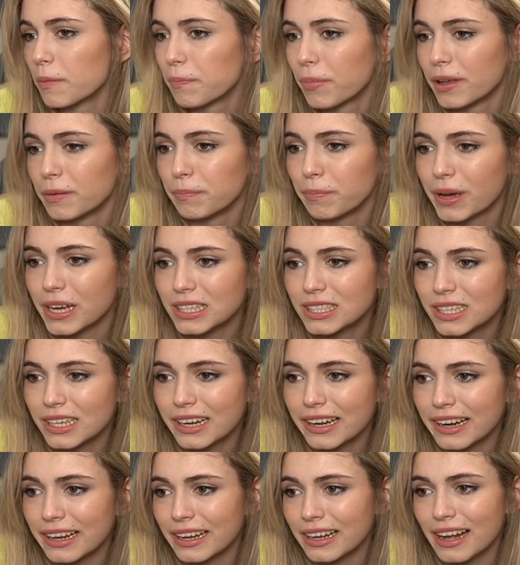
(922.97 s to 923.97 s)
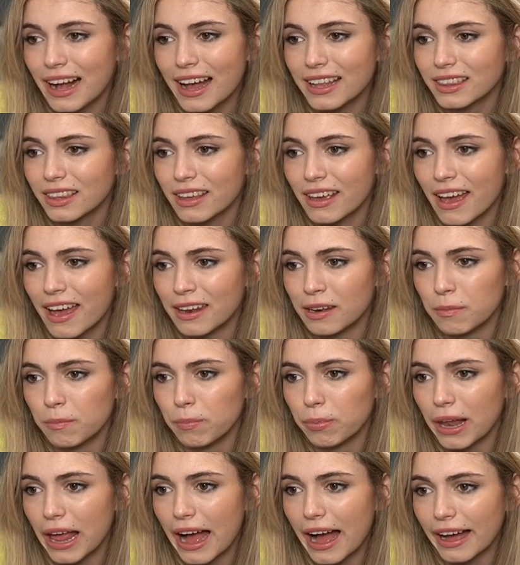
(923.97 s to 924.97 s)
but basically at the
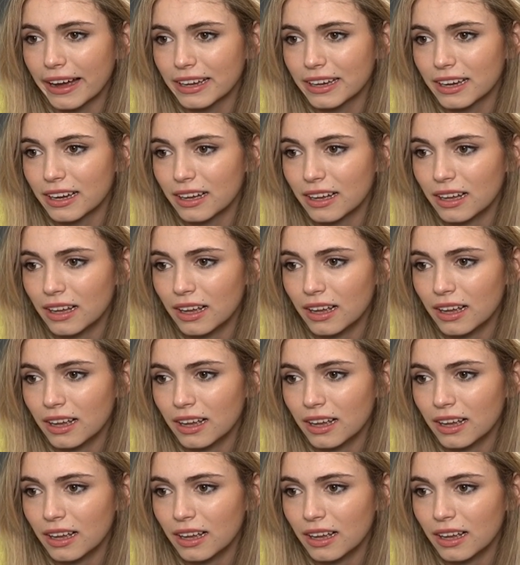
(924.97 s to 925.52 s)
end, black,